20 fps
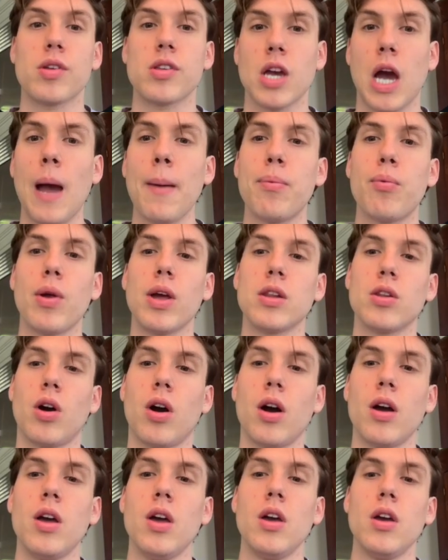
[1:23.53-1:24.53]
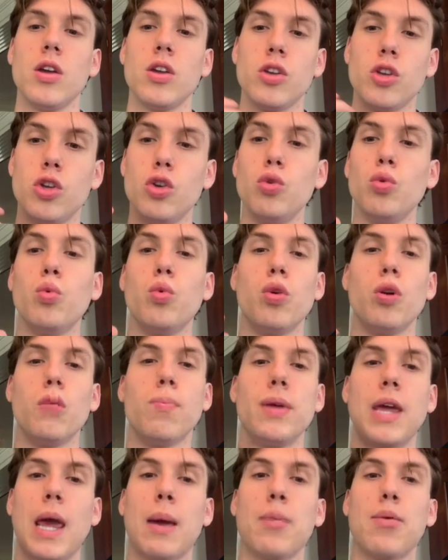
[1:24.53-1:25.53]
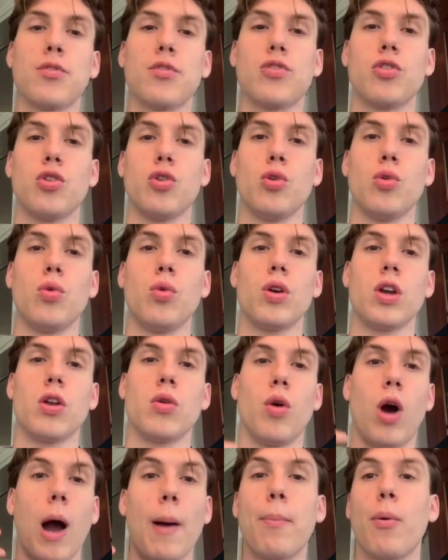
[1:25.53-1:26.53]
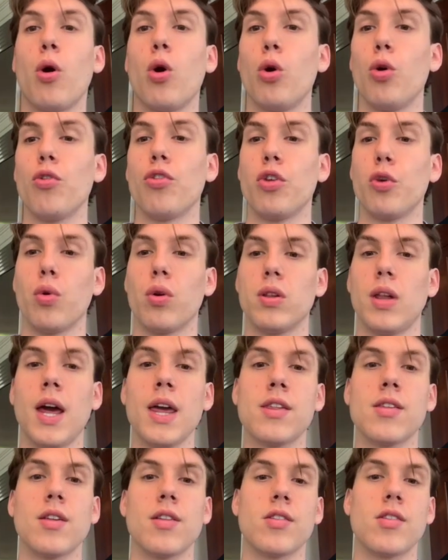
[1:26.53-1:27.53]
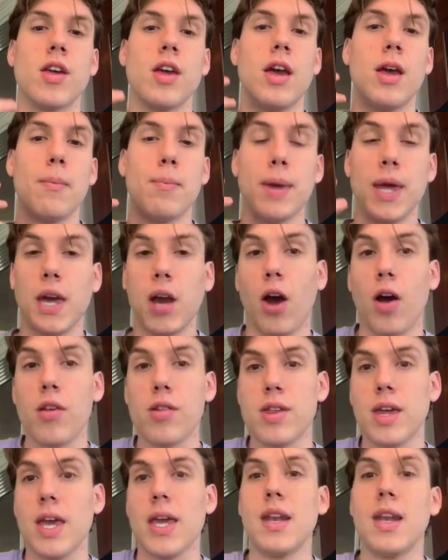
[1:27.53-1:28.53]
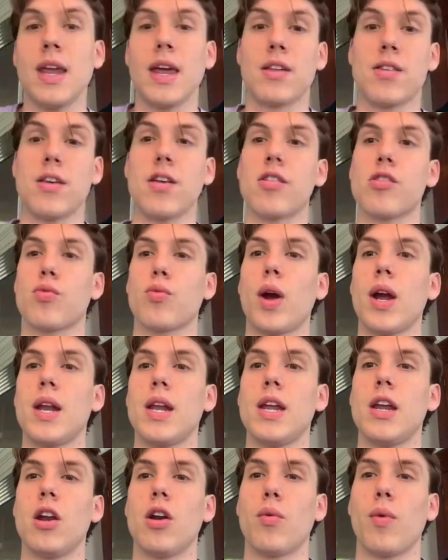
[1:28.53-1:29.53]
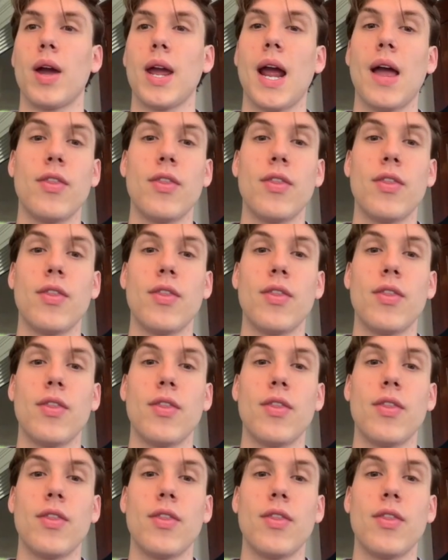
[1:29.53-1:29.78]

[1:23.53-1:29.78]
copyright law, you would be able to, uphold your license because it exists right here, right?